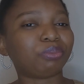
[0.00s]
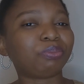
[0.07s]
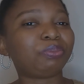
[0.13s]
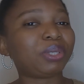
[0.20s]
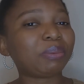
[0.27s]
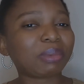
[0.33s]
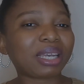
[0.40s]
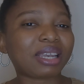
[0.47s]

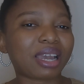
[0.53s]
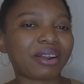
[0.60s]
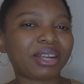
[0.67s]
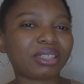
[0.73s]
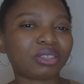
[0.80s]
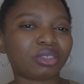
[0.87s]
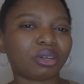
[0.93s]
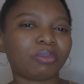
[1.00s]
be my
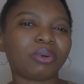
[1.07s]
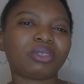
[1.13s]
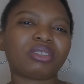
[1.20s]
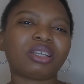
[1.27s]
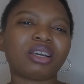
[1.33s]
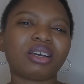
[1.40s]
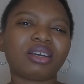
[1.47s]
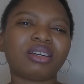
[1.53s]
guarantor,
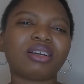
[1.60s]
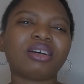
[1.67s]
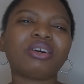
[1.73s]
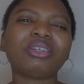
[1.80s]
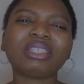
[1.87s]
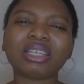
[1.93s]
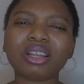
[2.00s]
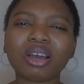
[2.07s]
but
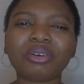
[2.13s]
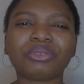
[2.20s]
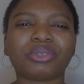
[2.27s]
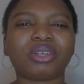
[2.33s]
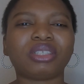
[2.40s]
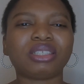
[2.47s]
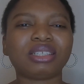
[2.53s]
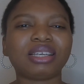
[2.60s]
on the long
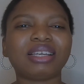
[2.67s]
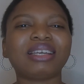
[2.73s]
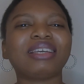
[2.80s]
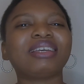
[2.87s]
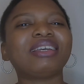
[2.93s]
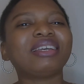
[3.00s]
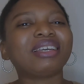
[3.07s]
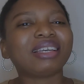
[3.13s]
run
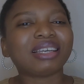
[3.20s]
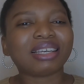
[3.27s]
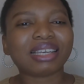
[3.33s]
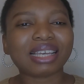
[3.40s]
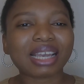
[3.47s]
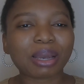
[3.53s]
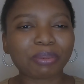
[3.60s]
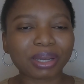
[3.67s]

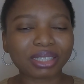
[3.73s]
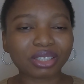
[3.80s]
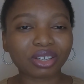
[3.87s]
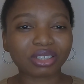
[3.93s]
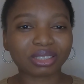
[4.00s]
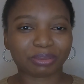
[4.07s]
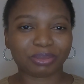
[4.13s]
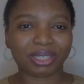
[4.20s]
he
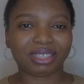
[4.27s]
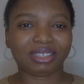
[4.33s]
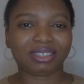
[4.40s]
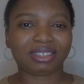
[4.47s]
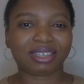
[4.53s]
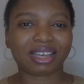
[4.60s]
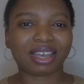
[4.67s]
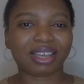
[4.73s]
abandoned me,
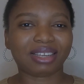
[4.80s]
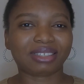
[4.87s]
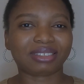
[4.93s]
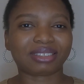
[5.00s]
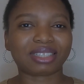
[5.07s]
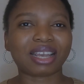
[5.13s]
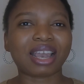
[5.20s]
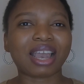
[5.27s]

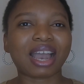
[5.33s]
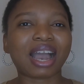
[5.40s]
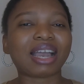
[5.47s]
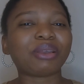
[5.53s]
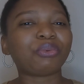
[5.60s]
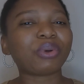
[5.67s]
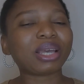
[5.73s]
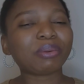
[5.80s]
and
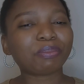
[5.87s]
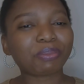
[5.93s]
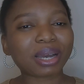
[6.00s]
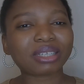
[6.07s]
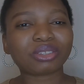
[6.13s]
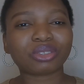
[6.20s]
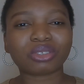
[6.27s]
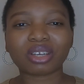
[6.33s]
I went
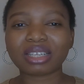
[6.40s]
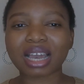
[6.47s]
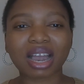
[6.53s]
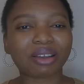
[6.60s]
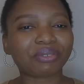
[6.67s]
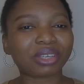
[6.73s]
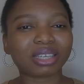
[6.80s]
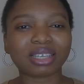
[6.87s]
back to not
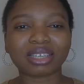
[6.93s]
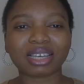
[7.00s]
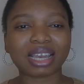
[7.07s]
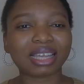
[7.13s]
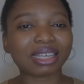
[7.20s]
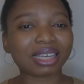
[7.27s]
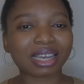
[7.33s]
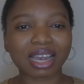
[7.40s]
having
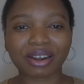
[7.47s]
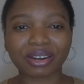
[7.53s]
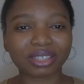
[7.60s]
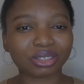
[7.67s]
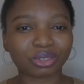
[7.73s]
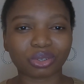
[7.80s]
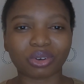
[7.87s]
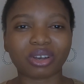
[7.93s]
any
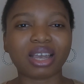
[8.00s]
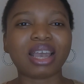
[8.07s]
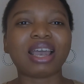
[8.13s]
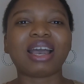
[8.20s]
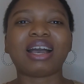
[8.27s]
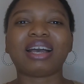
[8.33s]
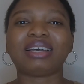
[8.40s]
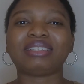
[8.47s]
guarantor,
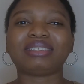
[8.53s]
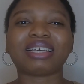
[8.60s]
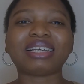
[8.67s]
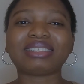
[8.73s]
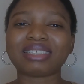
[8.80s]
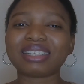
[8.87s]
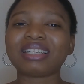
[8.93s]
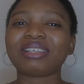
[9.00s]
and I
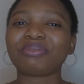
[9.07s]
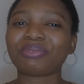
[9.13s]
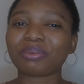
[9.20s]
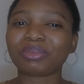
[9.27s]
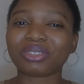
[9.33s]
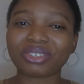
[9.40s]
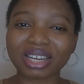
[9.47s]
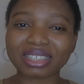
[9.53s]
started
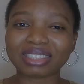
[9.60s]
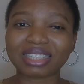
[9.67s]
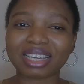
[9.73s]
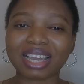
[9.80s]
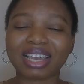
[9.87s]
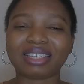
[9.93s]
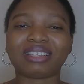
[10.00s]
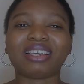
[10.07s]
from scratch
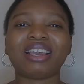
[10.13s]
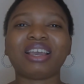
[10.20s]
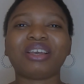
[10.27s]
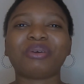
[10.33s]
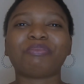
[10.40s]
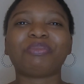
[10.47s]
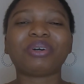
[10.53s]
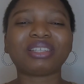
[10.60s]
again.
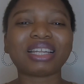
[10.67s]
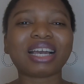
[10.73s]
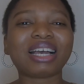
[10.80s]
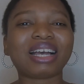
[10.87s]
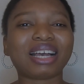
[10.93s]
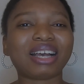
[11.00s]
But